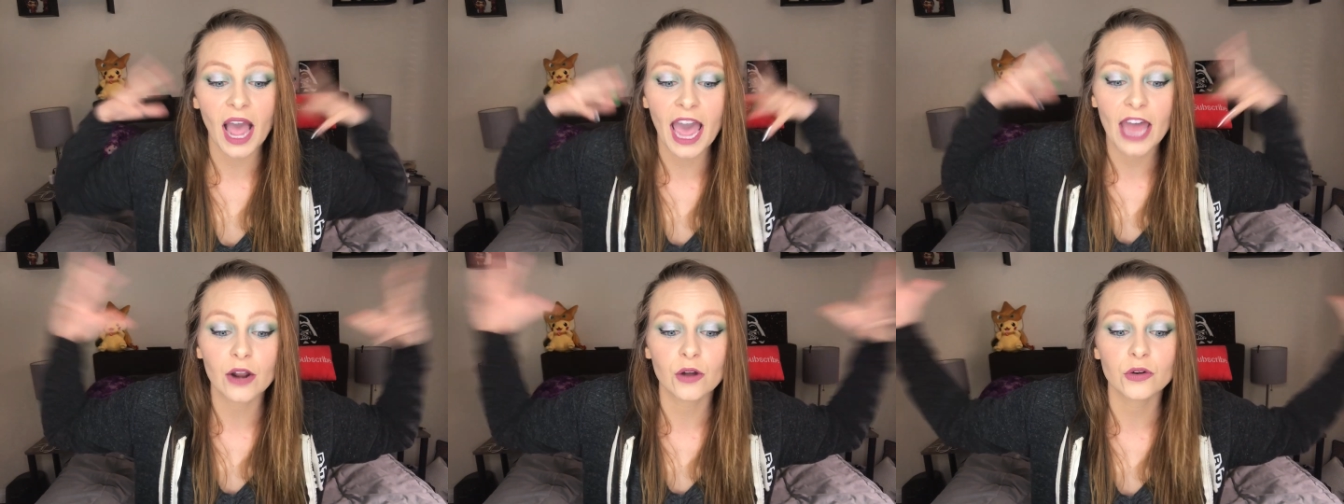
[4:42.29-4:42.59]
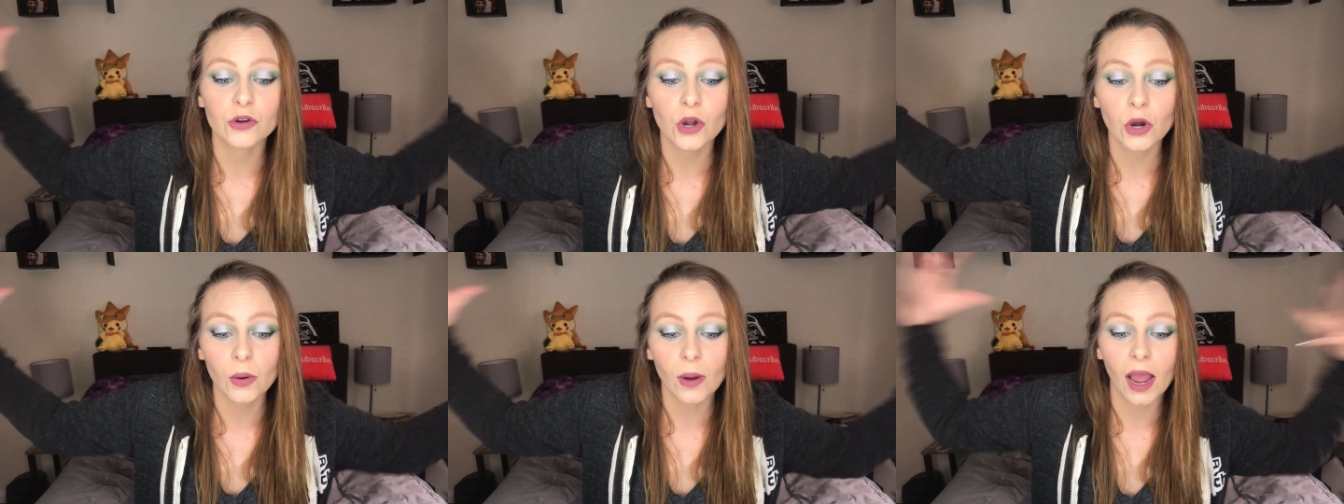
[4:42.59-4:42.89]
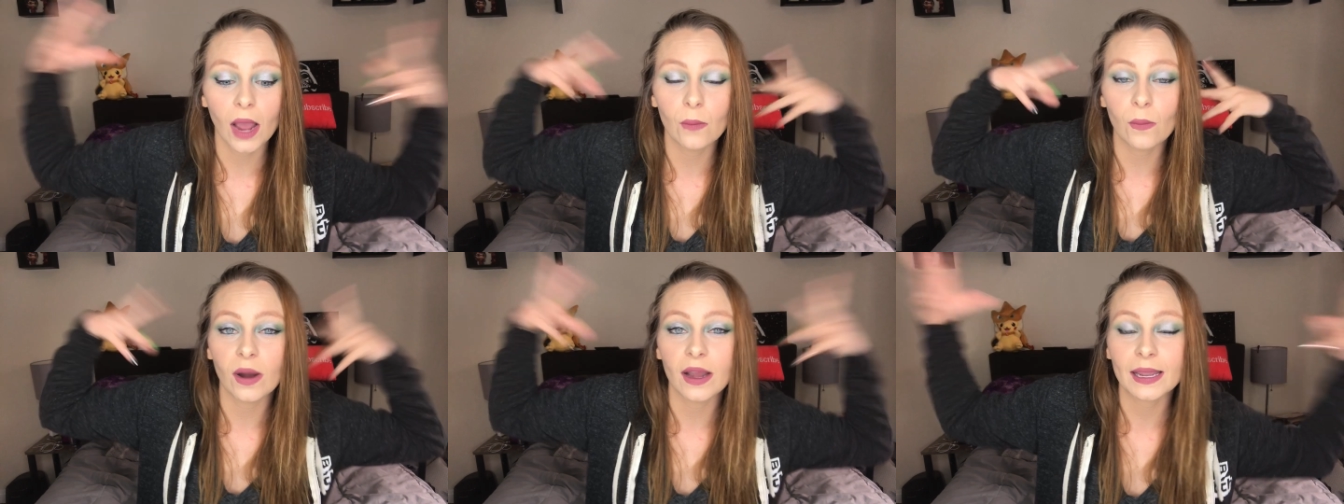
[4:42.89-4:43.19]
I don't know.
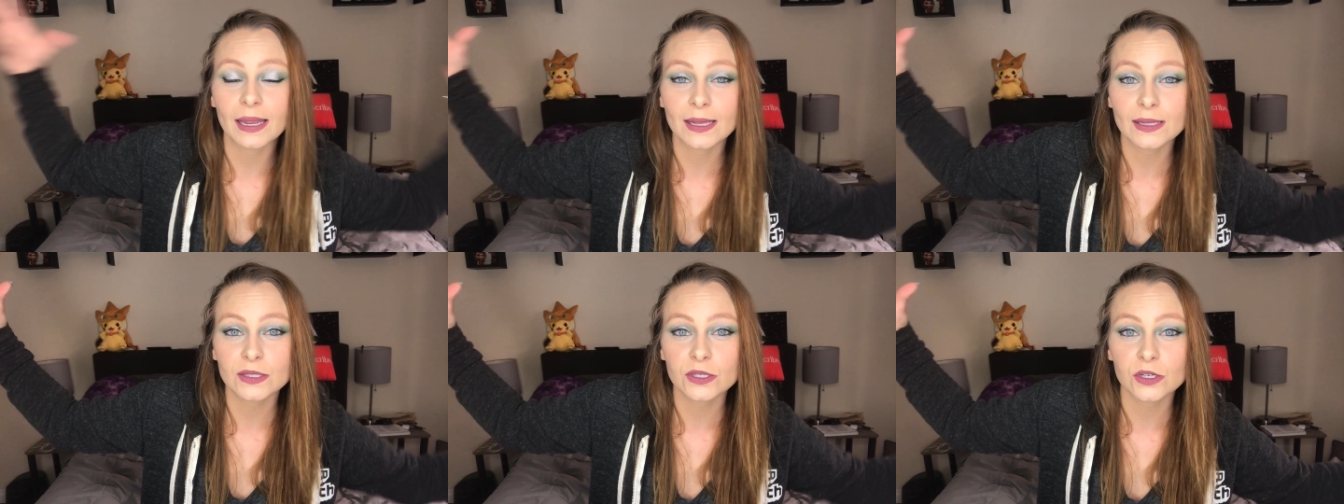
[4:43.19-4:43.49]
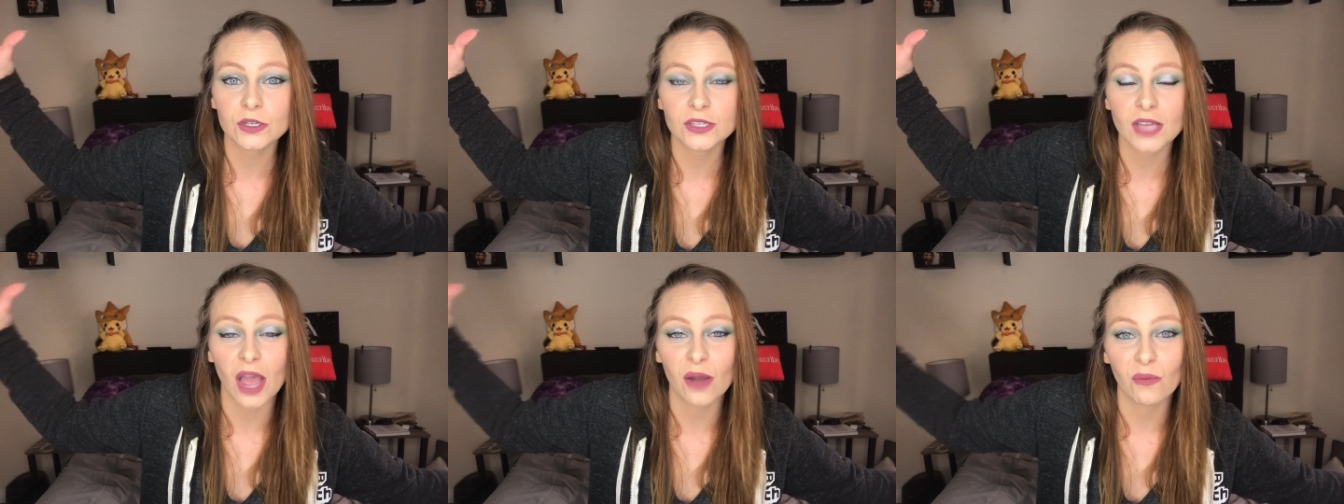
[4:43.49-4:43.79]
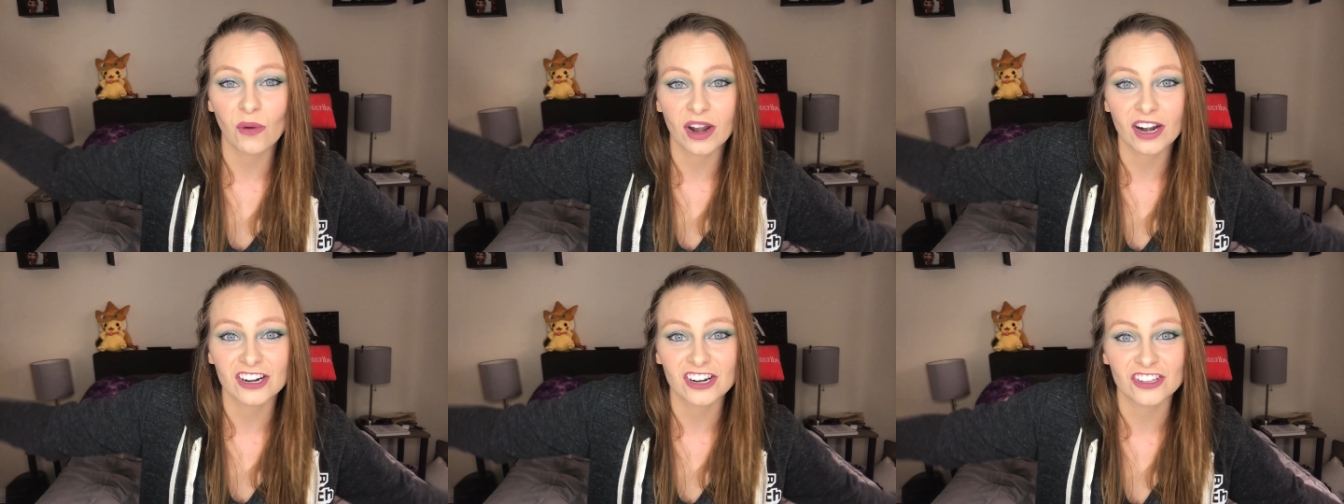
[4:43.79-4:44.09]
I want answers. I
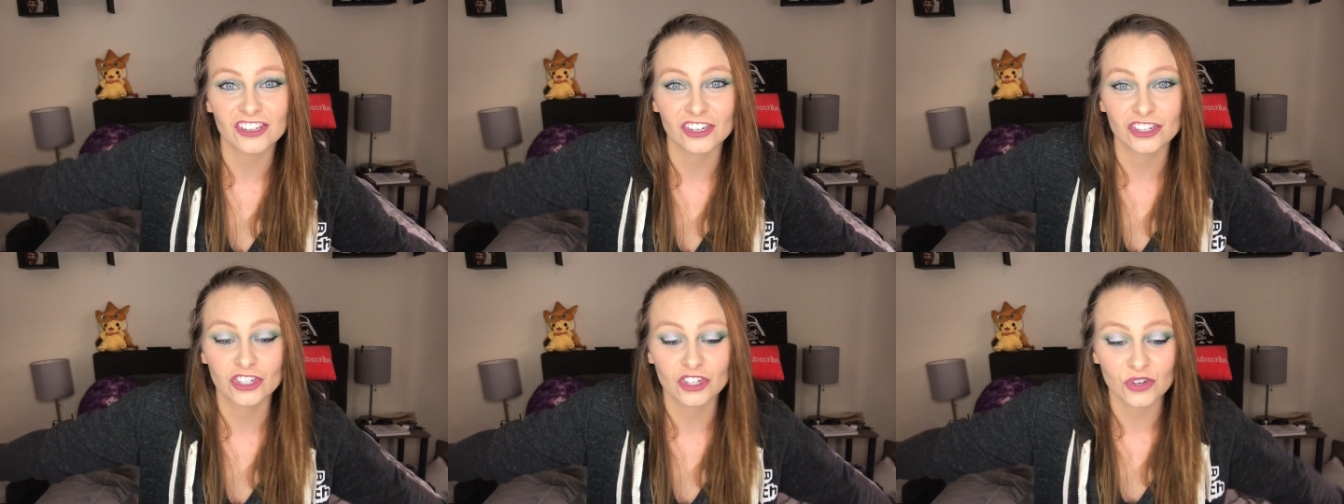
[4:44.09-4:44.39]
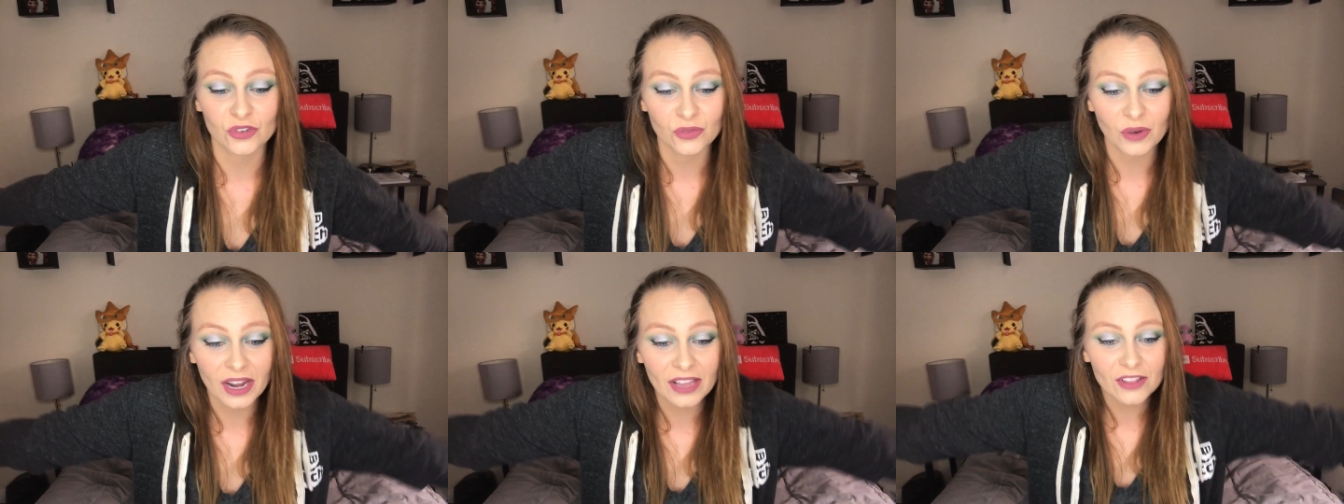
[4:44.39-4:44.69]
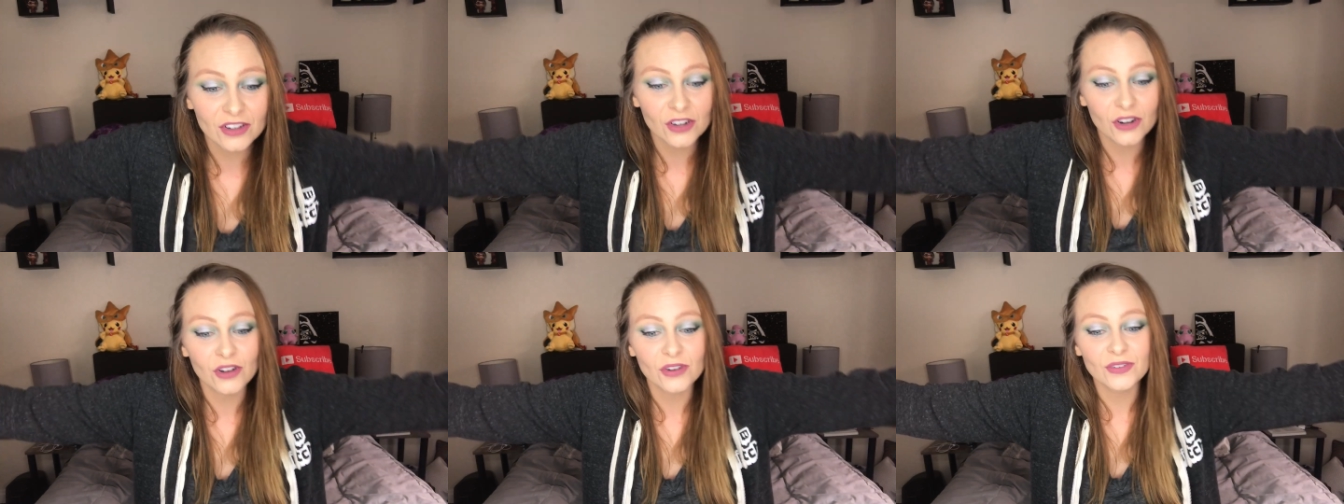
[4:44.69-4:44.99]
want another
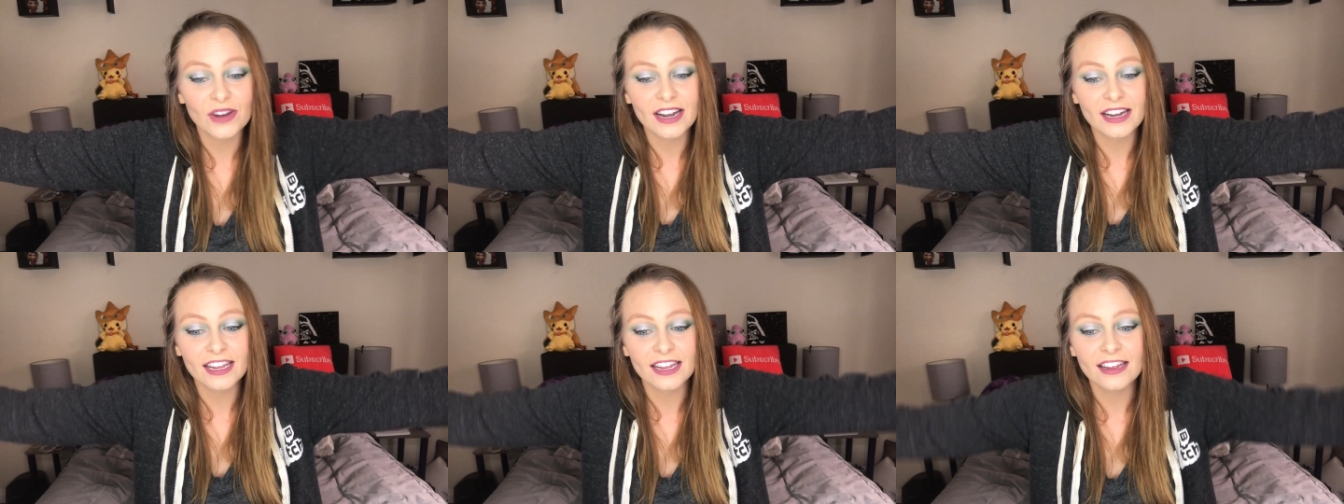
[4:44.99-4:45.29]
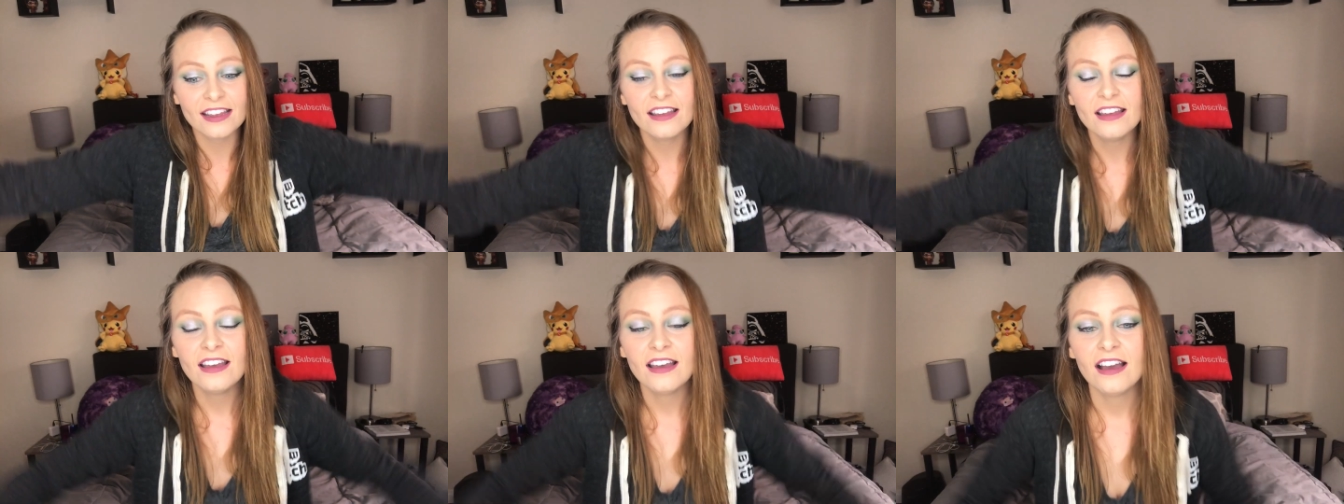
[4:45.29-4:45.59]
trailer already.